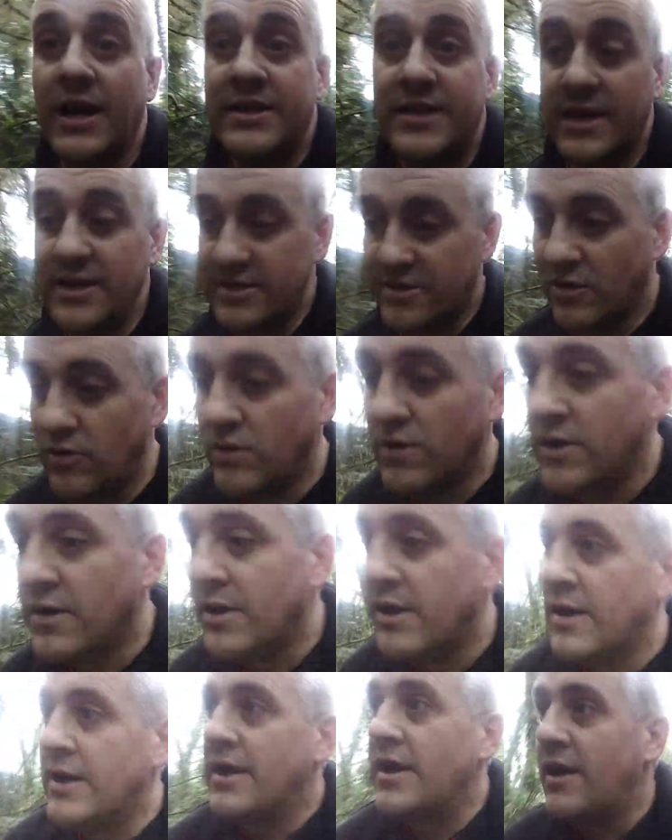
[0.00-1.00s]
I think so.
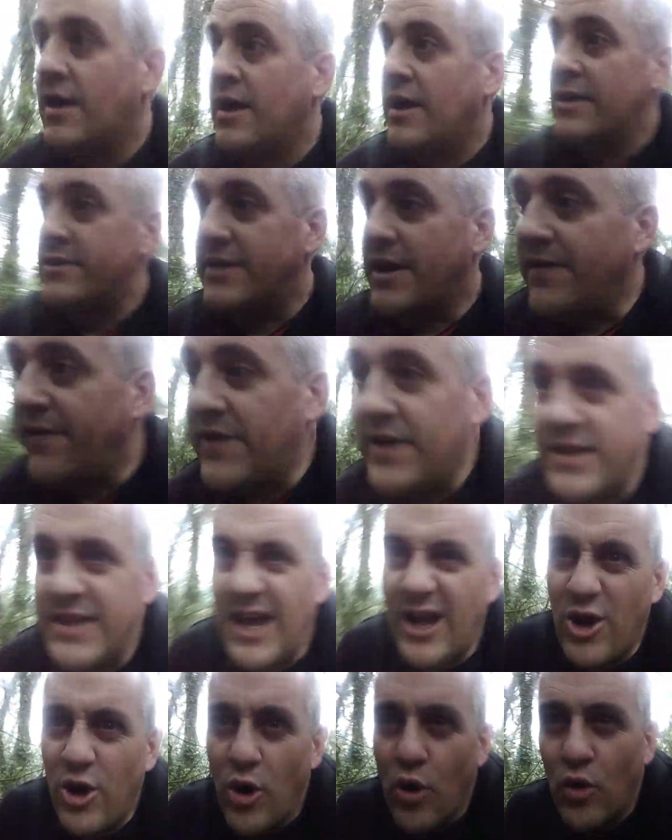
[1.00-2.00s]
Definitely
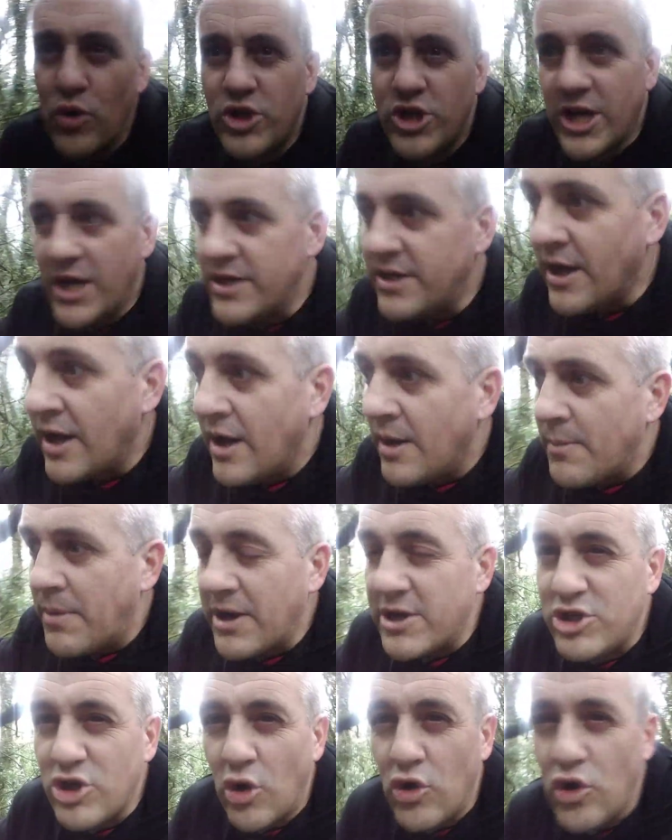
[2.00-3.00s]
that coal shed,
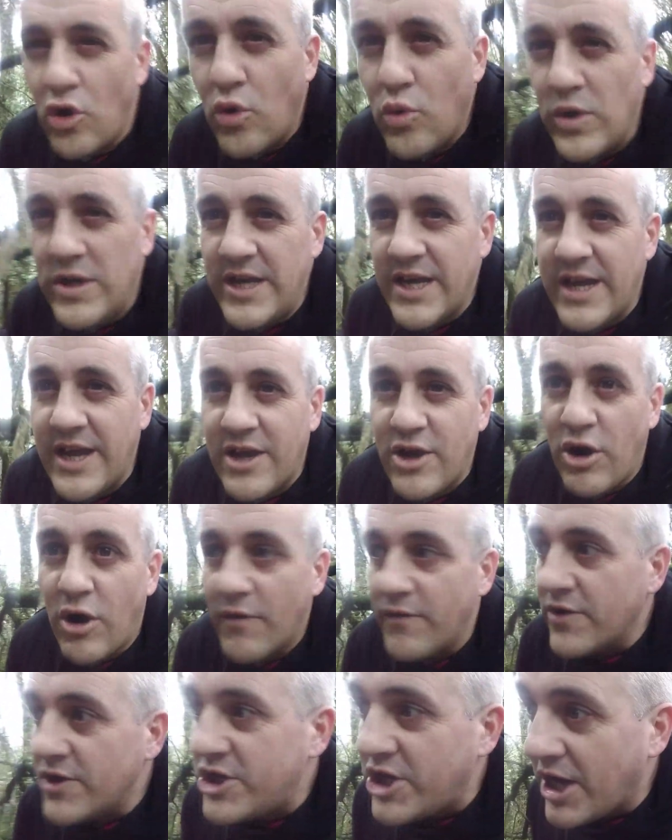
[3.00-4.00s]
but I don't know, will you get
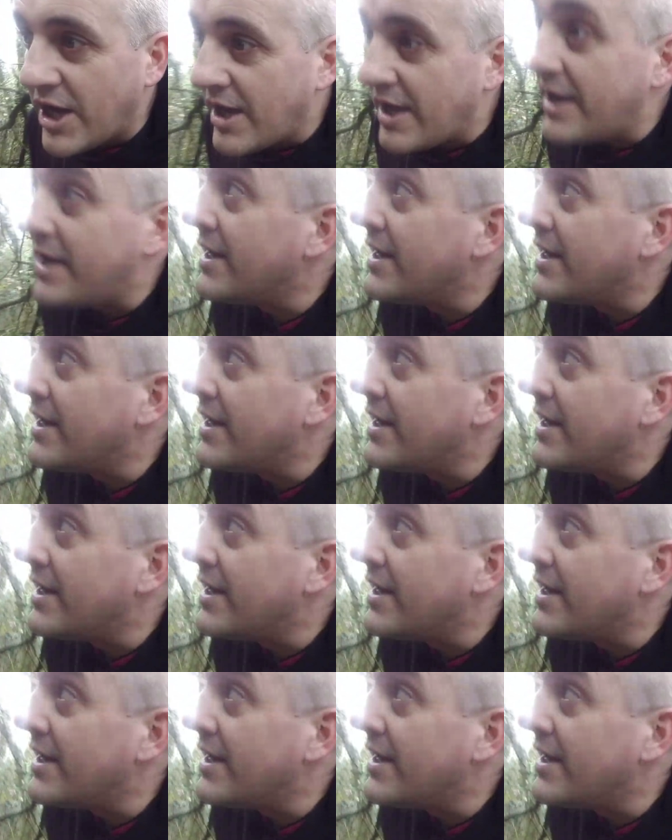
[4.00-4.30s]
coverage